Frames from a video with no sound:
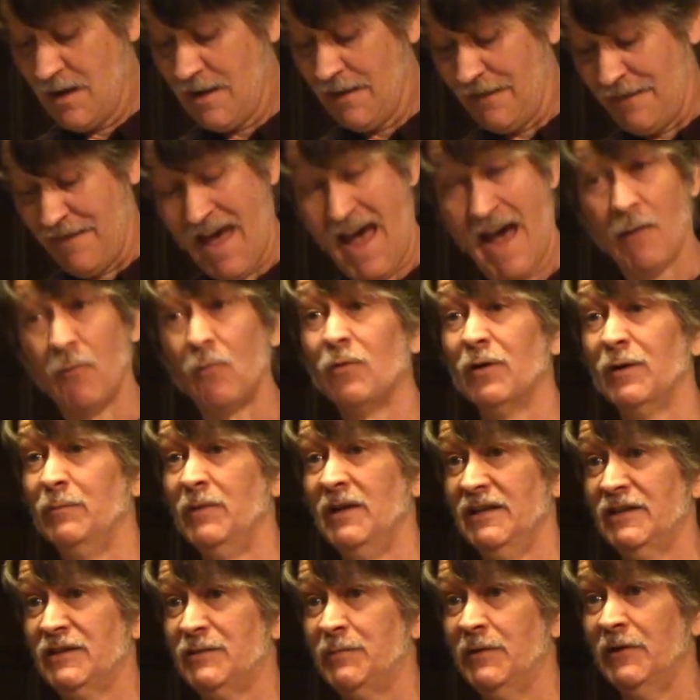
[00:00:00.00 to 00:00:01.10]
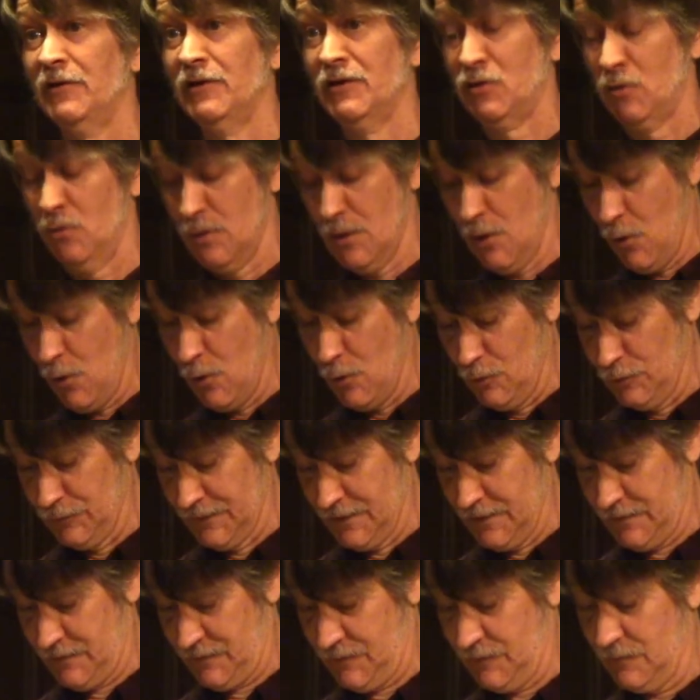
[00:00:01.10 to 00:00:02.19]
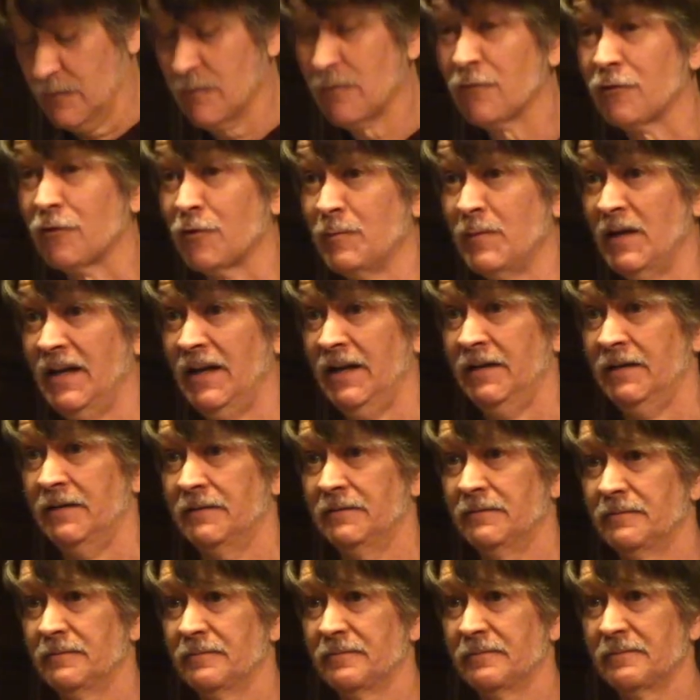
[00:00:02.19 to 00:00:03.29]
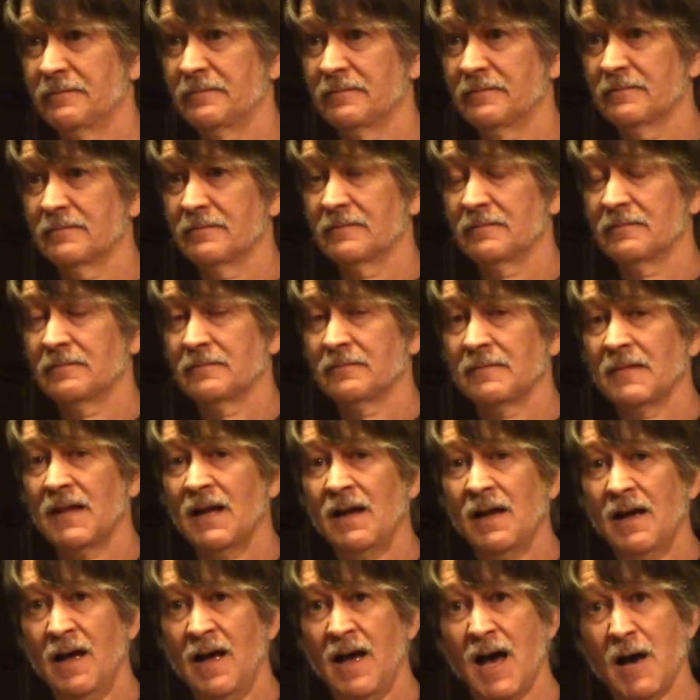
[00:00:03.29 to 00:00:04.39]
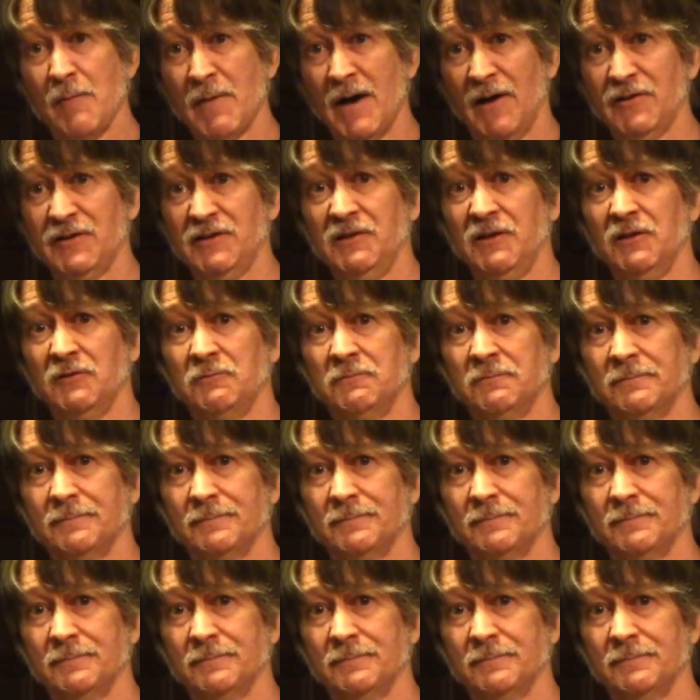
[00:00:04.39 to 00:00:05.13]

That would be spiritual wholeness for me. How about you?